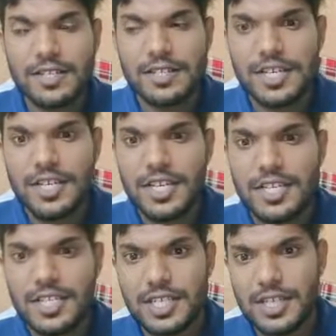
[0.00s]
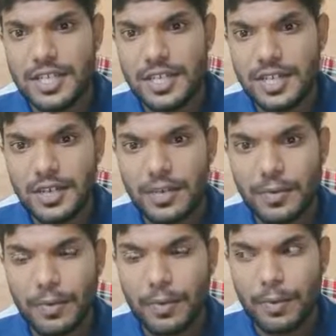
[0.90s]
string is
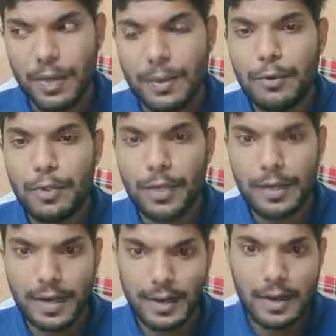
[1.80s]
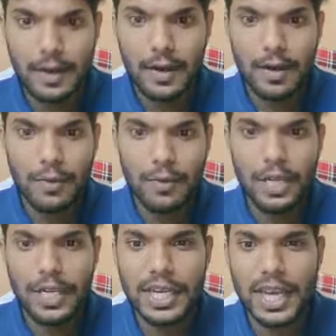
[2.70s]
immutable.
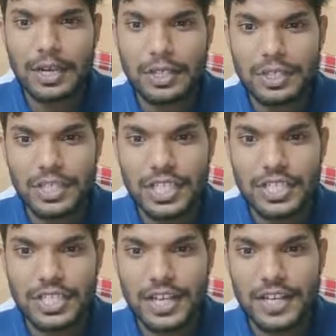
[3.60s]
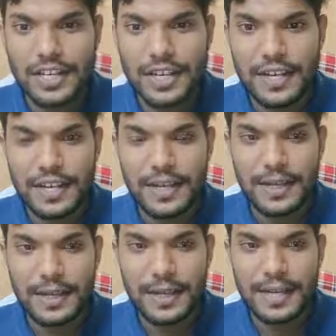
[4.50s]
We cannot change any
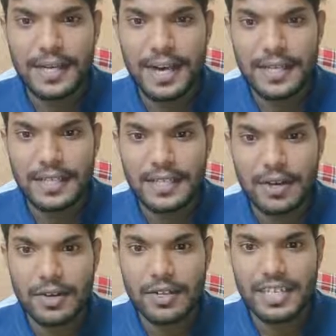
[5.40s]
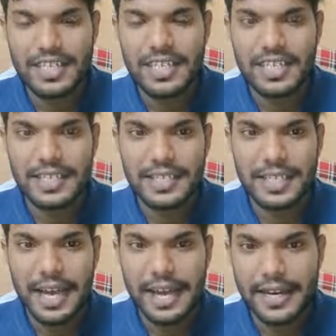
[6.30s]
data or any
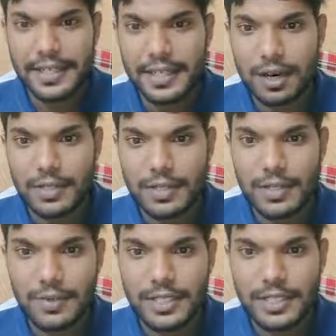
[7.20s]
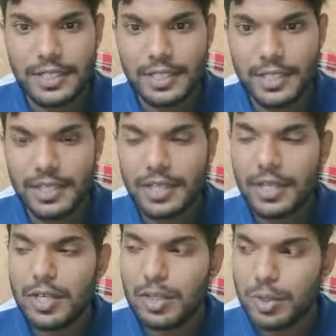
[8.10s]
character or sequence in a string.
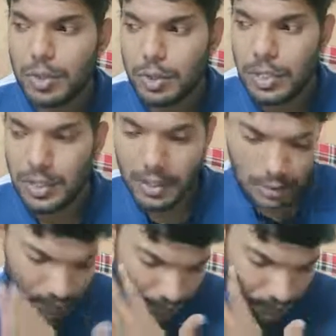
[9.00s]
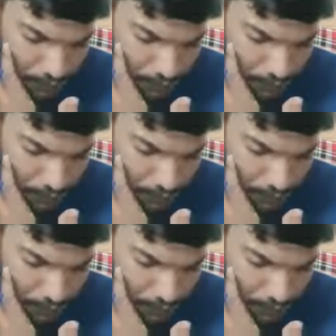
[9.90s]
So the